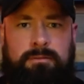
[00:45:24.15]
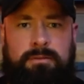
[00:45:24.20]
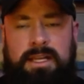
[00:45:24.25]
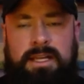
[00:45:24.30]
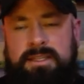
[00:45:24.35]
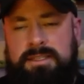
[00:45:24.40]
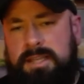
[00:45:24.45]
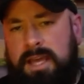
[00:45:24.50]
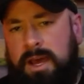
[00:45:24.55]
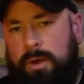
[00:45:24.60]

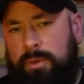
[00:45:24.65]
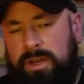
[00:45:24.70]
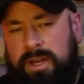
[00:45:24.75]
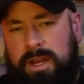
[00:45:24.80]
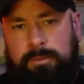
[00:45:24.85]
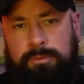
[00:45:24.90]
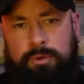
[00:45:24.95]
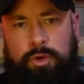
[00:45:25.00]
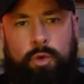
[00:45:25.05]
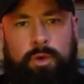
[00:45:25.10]
That's not what
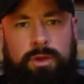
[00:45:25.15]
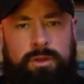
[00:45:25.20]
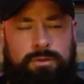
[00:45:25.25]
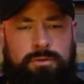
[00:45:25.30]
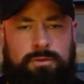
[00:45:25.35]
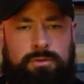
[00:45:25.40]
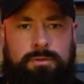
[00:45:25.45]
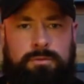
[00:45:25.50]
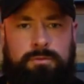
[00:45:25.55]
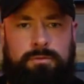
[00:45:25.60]
I'm going
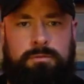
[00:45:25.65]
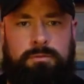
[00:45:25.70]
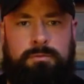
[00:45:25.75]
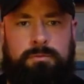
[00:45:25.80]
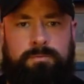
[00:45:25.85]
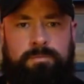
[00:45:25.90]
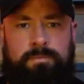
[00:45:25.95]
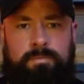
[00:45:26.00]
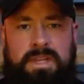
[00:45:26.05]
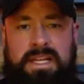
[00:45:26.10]
through.
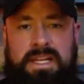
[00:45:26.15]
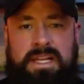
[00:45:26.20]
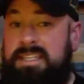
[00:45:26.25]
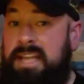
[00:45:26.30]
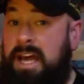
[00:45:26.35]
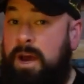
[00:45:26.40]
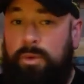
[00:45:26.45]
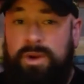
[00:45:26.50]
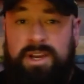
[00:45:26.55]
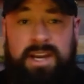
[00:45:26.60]
That's
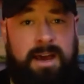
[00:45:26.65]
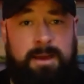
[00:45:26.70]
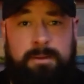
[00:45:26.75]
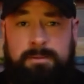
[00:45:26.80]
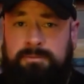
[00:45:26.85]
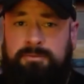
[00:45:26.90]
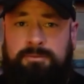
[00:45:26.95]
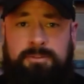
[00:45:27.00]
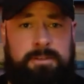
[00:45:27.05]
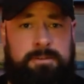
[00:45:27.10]
not what
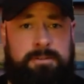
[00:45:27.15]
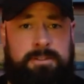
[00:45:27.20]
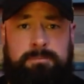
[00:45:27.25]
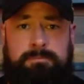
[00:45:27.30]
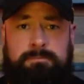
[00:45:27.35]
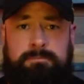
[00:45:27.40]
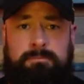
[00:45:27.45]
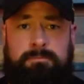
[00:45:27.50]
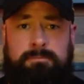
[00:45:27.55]
I'm feeling.